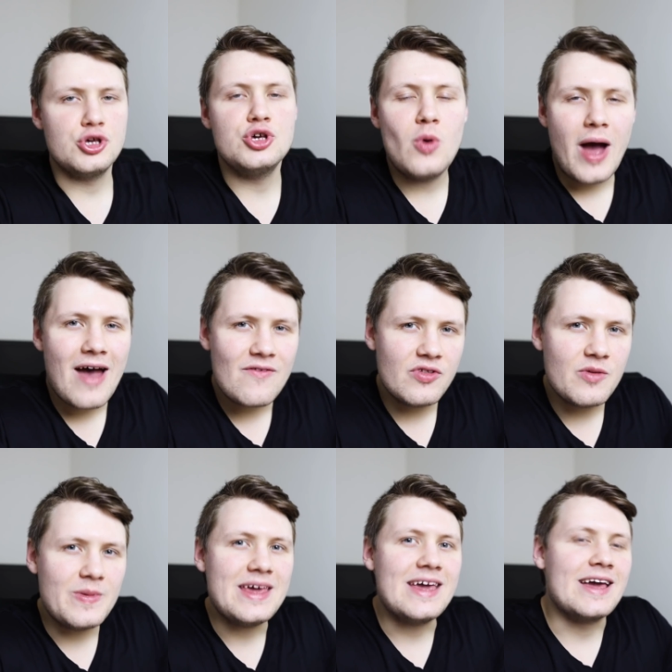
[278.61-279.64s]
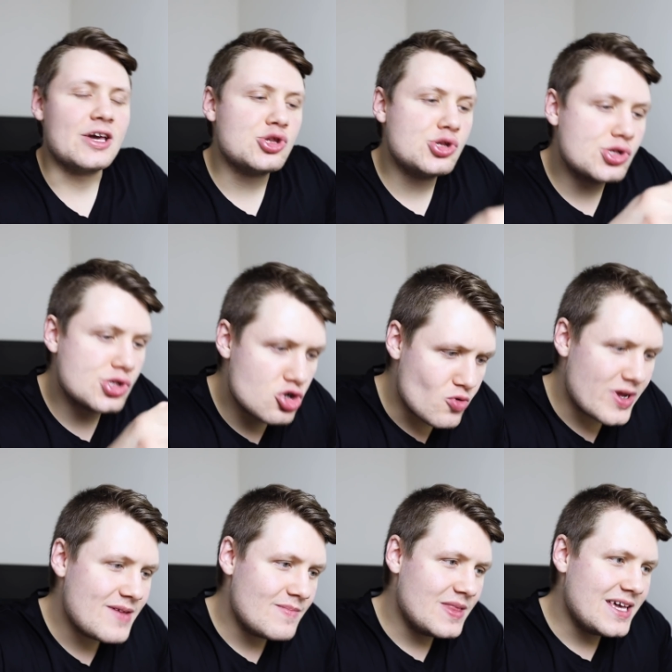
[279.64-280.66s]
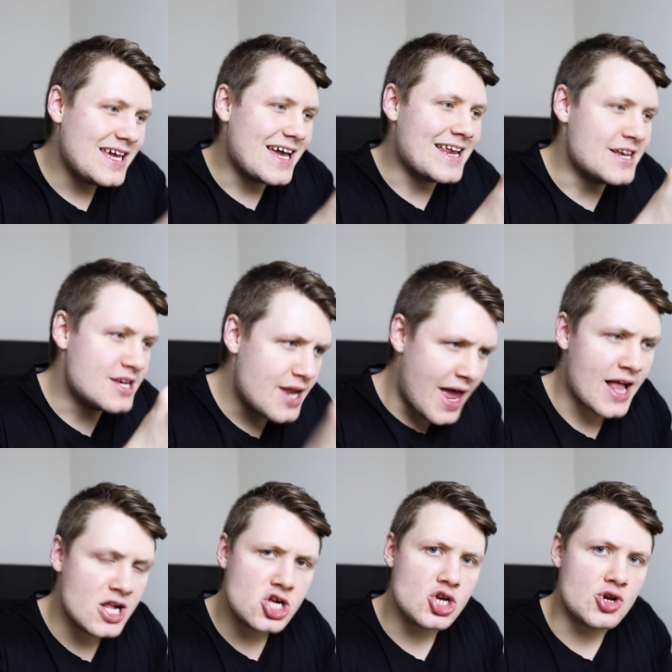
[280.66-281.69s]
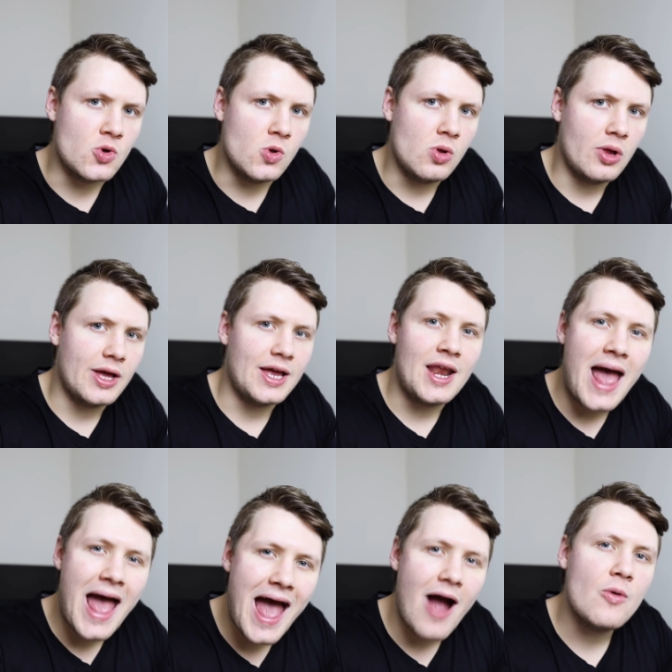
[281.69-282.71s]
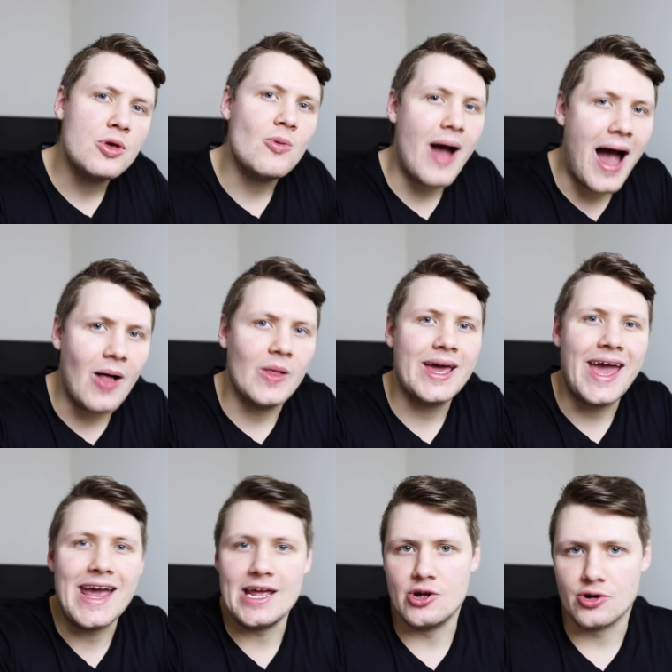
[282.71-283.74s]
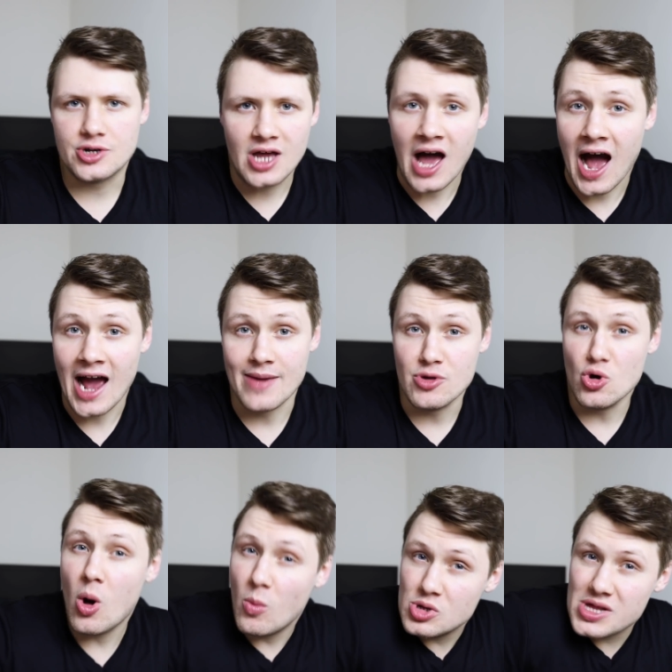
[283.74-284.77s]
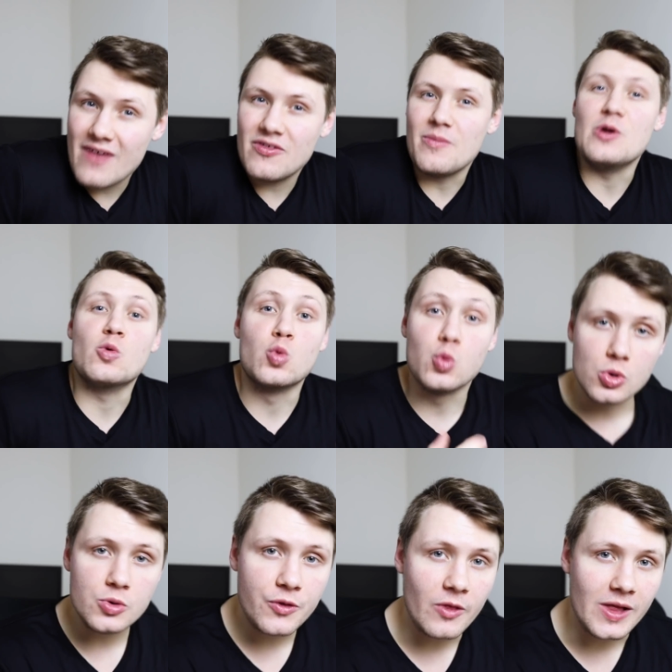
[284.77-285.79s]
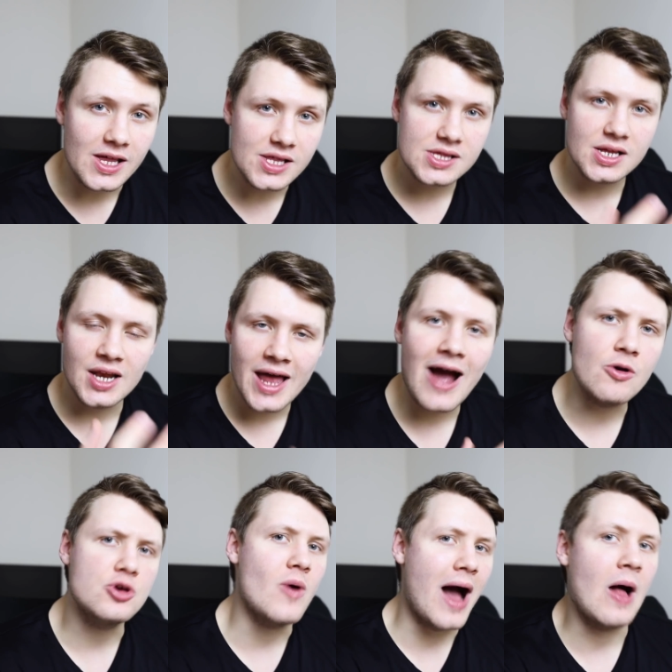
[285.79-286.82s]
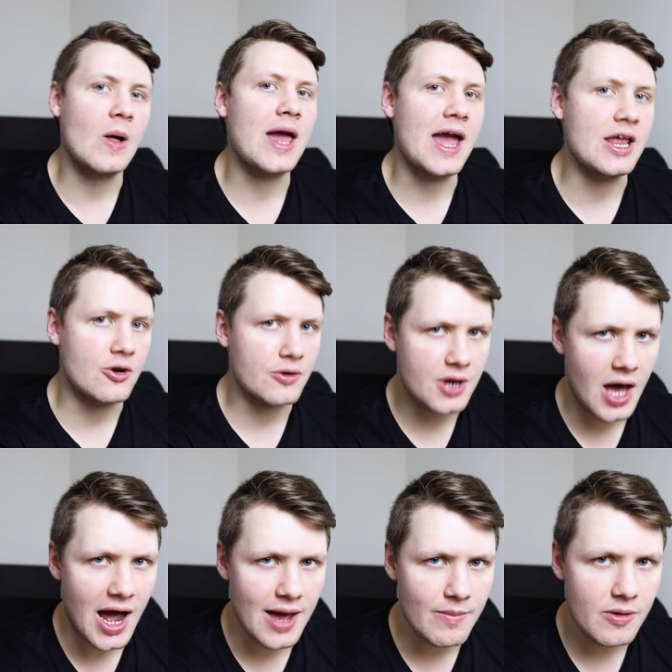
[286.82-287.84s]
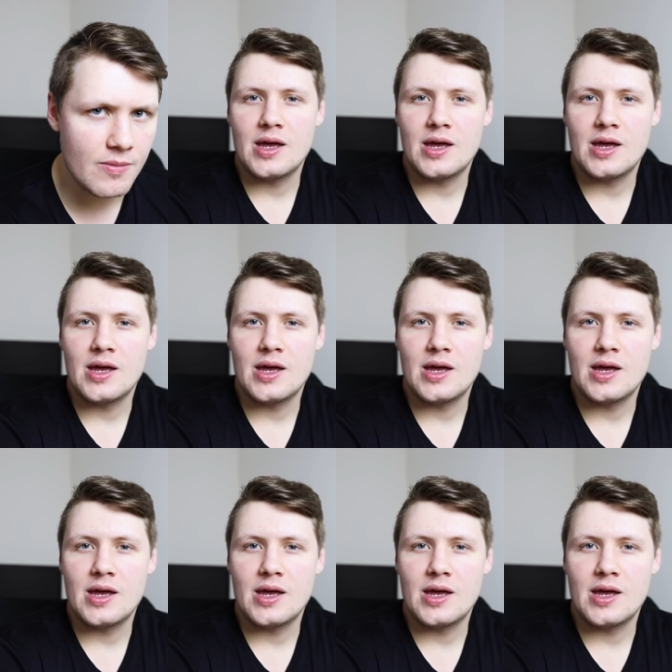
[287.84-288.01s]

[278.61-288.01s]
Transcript: You have to be extremely intentional in how you allocate your time. You almost have to be ruthless in how you allocate your time.